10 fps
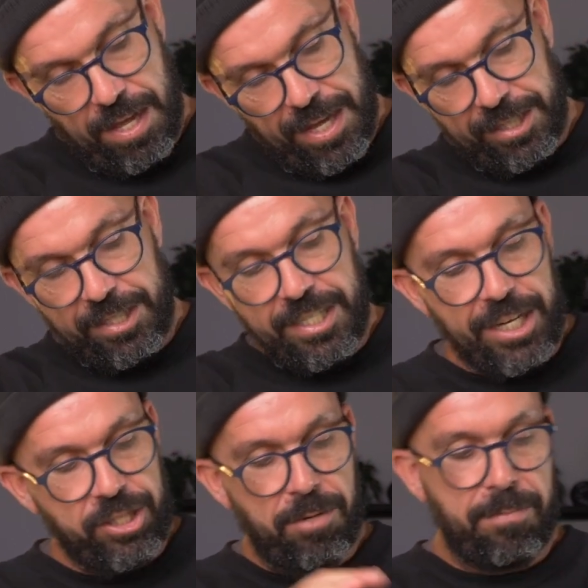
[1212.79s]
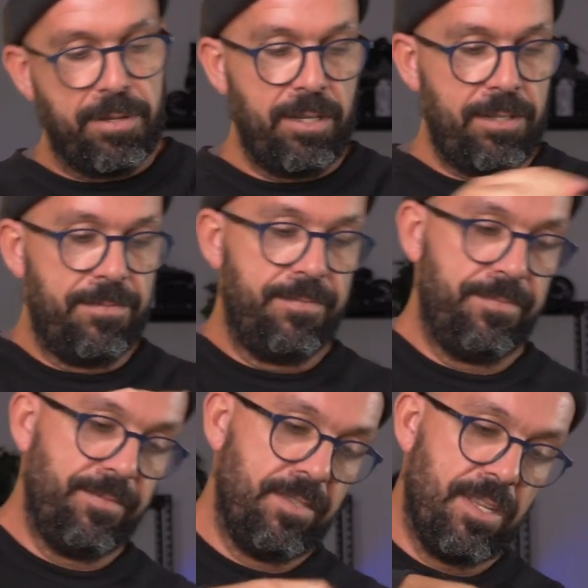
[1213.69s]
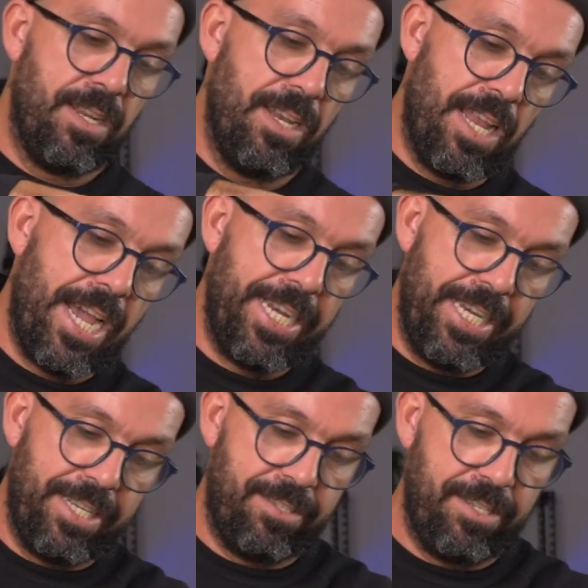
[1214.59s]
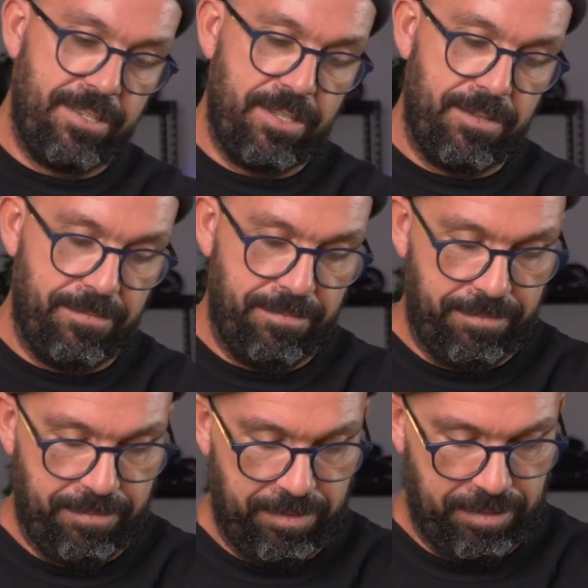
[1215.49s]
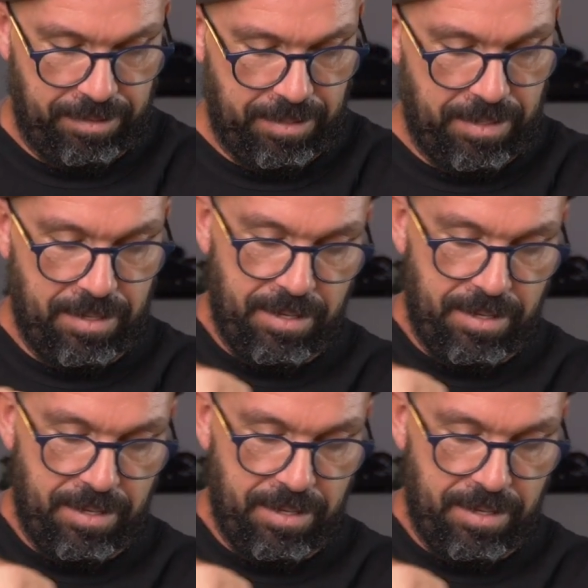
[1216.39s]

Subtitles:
a detachable lining system.